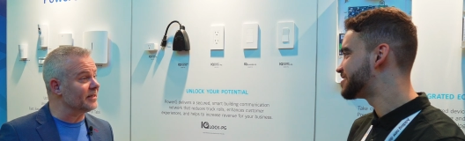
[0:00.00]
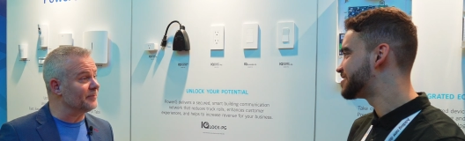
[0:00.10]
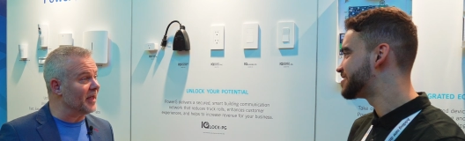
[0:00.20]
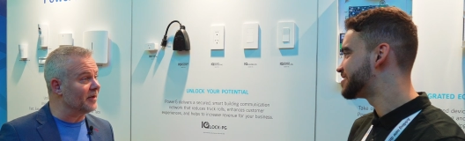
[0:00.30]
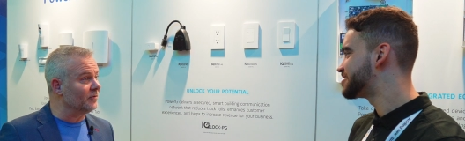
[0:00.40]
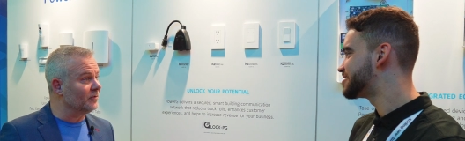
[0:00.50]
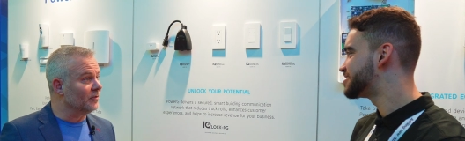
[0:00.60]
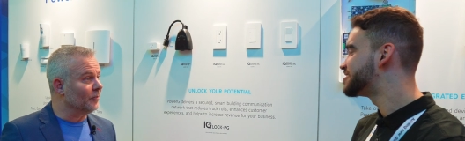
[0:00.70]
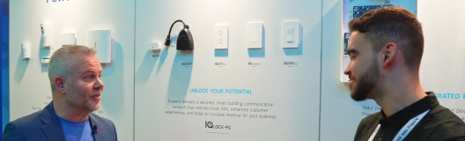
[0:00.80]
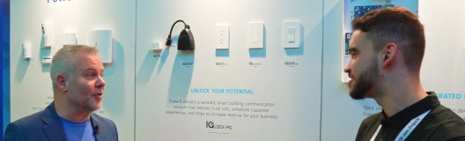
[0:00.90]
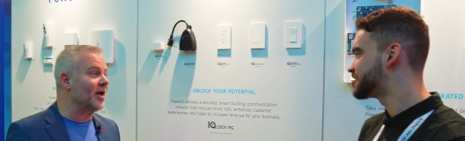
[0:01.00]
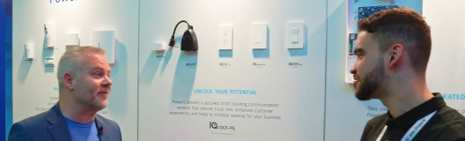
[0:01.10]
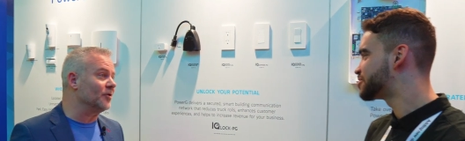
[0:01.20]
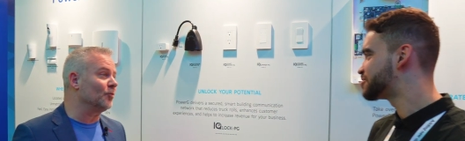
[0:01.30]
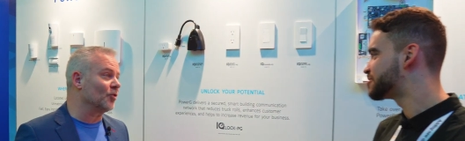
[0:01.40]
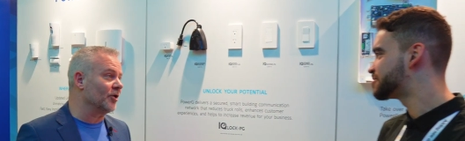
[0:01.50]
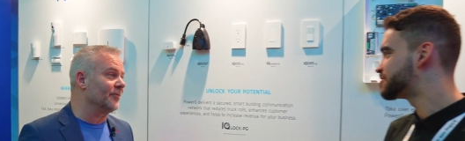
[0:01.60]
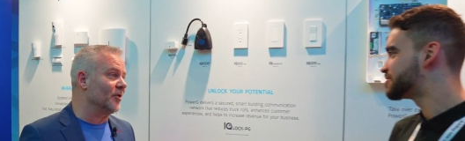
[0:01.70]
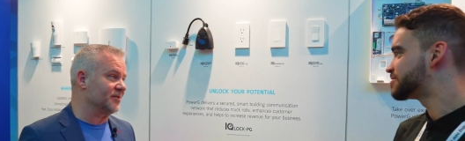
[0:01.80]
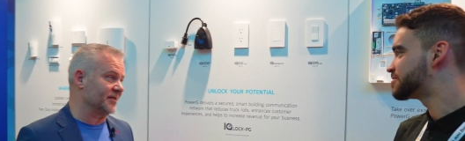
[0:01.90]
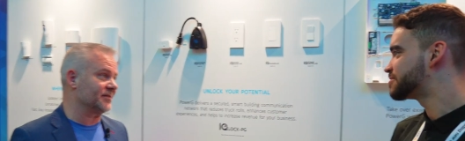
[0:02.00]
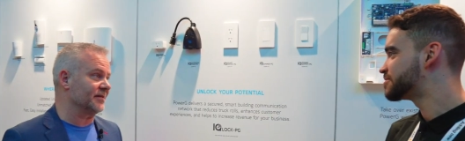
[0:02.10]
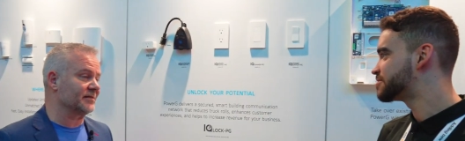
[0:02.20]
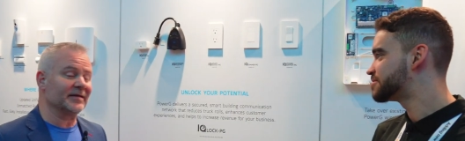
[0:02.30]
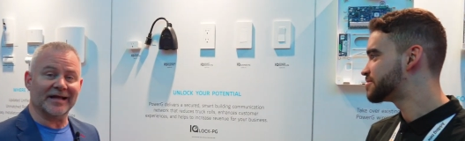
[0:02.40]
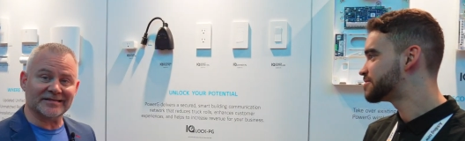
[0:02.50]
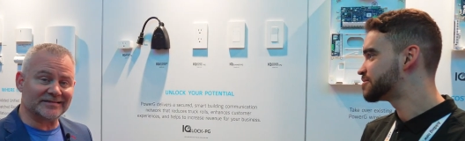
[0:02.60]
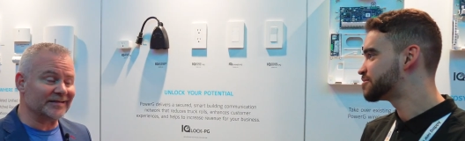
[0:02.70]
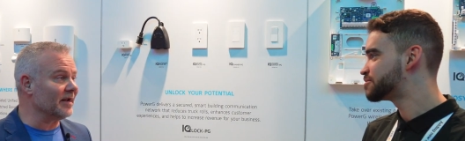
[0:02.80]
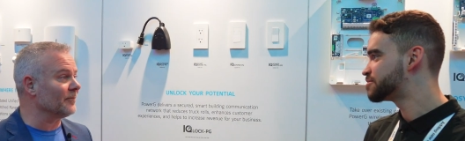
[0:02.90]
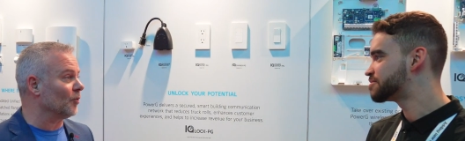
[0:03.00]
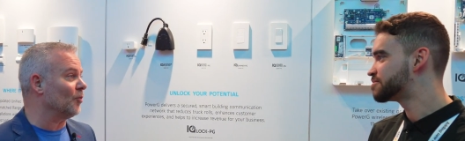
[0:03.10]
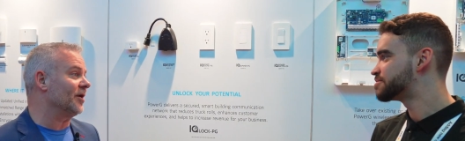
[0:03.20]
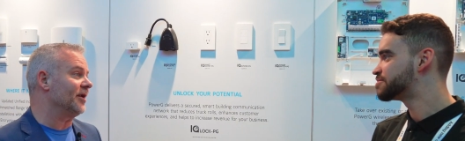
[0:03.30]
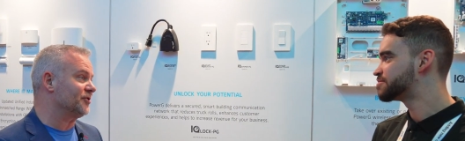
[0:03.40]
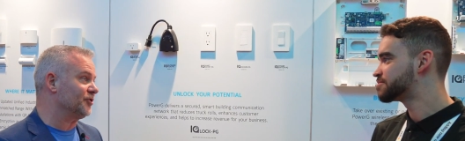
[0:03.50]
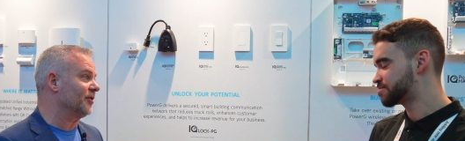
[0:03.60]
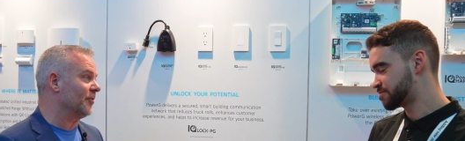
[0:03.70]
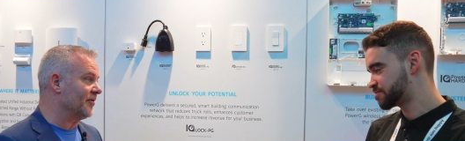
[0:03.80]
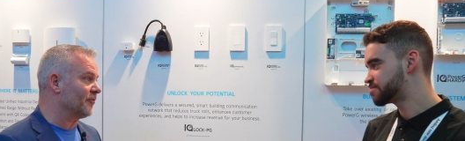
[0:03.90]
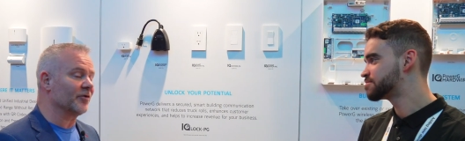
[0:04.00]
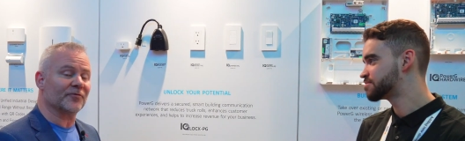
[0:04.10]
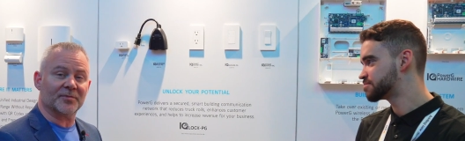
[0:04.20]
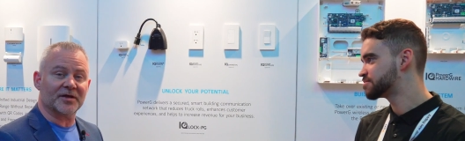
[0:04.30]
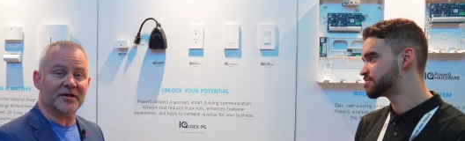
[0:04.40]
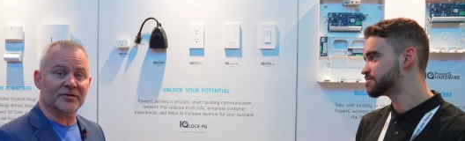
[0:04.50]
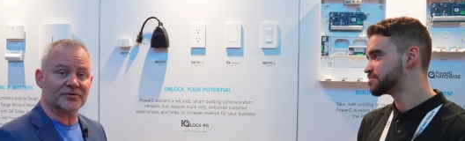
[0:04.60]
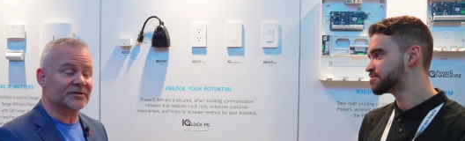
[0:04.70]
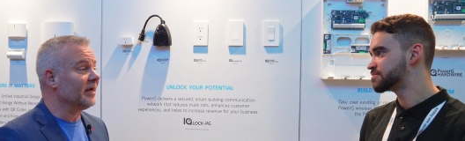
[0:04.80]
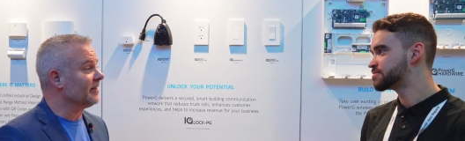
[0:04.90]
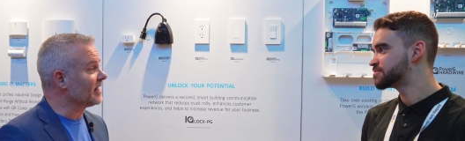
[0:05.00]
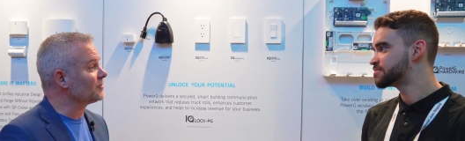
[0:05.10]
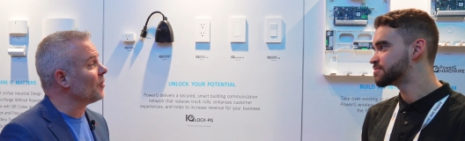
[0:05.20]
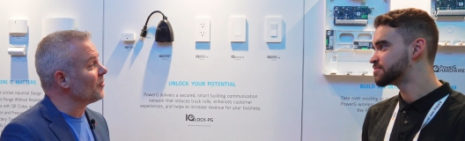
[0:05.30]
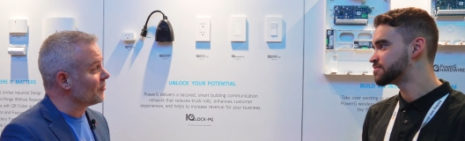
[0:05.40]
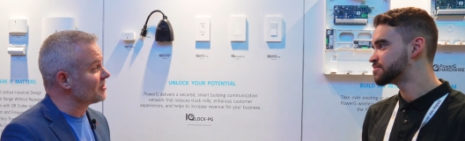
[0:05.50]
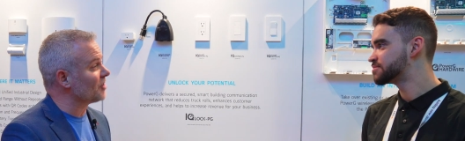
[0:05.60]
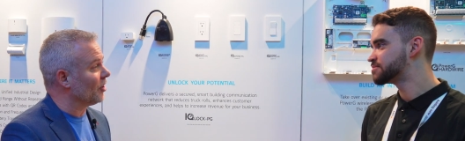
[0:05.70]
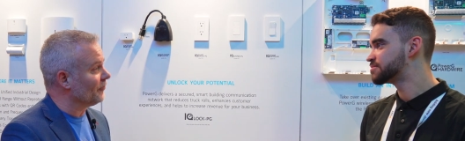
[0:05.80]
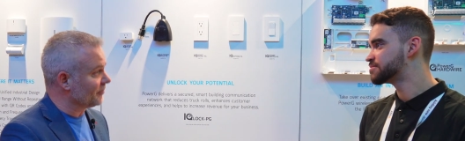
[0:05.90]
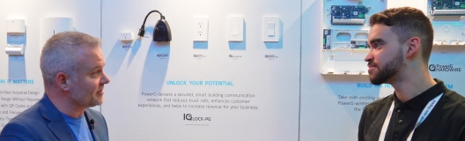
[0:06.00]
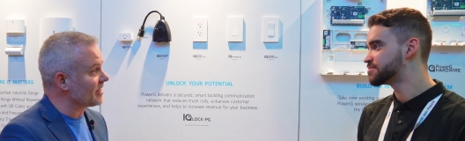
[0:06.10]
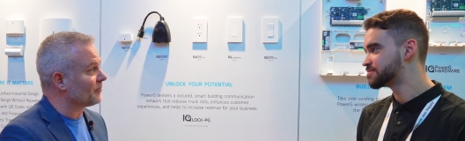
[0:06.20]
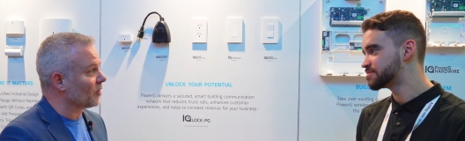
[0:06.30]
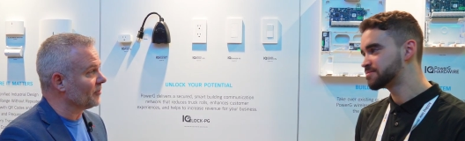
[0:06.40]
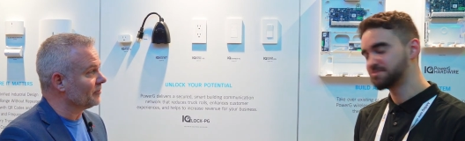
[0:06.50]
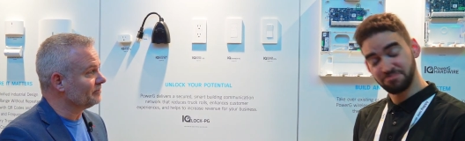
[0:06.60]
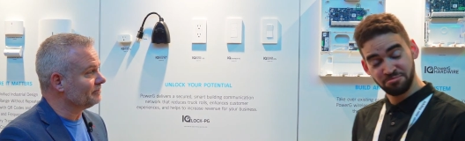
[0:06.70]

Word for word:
Speaker 1: the panel without having to worry about distance. That's the number one issue that we've heard from the dealers, and that's what we resolved, is that problem.